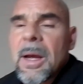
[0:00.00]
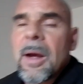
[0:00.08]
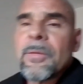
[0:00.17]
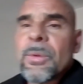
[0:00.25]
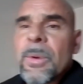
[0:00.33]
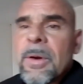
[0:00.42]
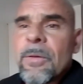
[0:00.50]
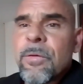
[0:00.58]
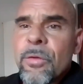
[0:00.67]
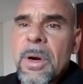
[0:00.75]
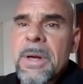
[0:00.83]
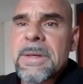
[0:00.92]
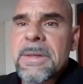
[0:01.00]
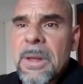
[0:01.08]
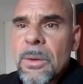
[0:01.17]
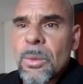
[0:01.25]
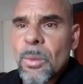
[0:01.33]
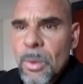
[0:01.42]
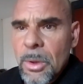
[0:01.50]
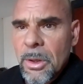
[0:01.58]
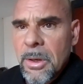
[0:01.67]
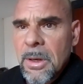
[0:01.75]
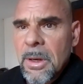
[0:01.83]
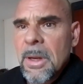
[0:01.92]
of doing front delt
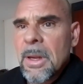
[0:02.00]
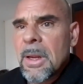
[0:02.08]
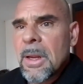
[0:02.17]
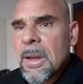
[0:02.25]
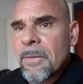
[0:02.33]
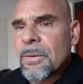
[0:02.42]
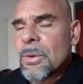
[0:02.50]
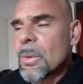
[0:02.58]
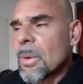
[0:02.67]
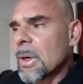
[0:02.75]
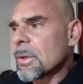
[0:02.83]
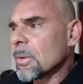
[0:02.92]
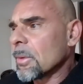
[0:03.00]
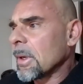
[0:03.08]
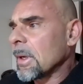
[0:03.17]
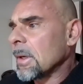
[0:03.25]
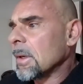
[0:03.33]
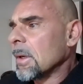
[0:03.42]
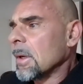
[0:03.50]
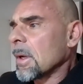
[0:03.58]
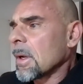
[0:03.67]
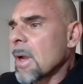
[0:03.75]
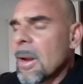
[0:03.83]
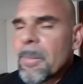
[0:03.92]
work if you are doing
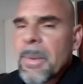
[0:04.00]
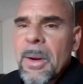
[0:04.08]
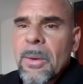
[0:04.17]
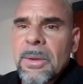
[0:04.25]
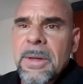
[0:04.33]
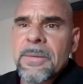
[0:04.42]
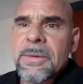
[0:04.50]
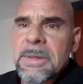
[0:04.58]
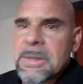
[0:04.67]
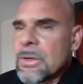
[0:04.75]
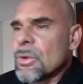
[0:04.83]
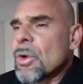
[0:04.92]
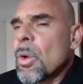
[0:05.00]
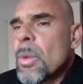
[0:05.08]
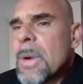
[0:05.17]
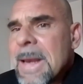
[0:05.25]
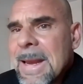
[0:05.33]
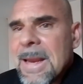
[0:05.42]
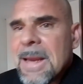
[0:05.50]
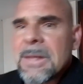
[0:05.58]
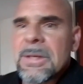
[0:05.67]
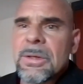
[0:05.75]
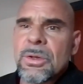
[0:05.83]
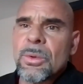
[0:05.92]
compound lifts. You don't need
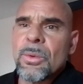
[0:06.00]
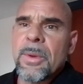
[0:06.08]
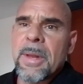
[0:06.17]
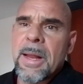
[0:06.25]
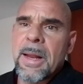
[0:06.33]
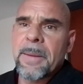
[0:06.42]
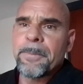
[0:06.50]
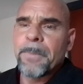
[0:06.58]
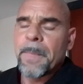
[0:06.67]
to do that.